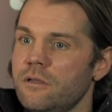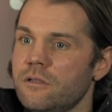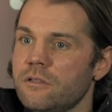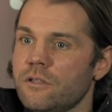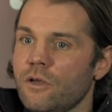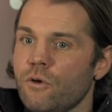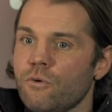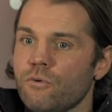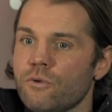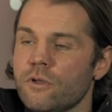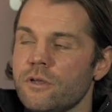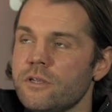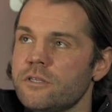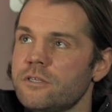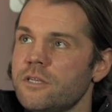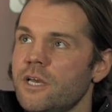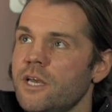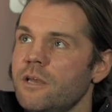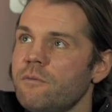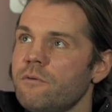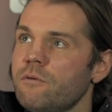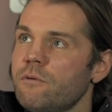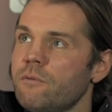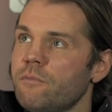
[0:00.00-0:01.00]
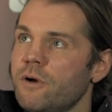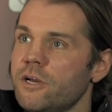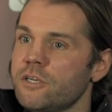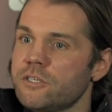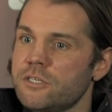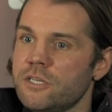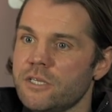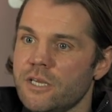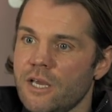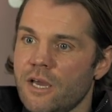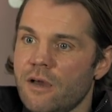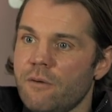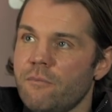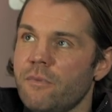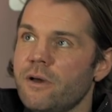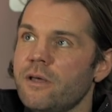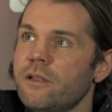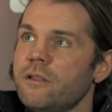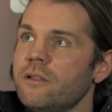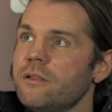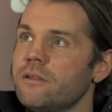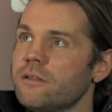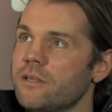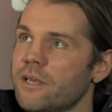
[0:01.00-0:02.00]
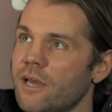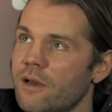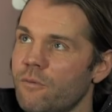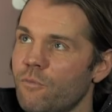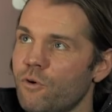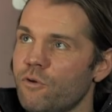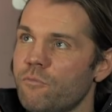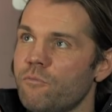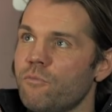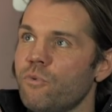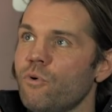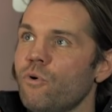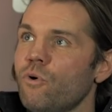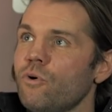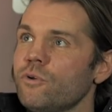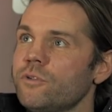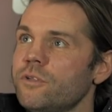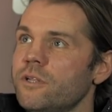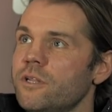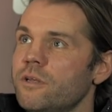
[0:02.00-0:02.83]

down at the time, and we managed to get him in and get him on board,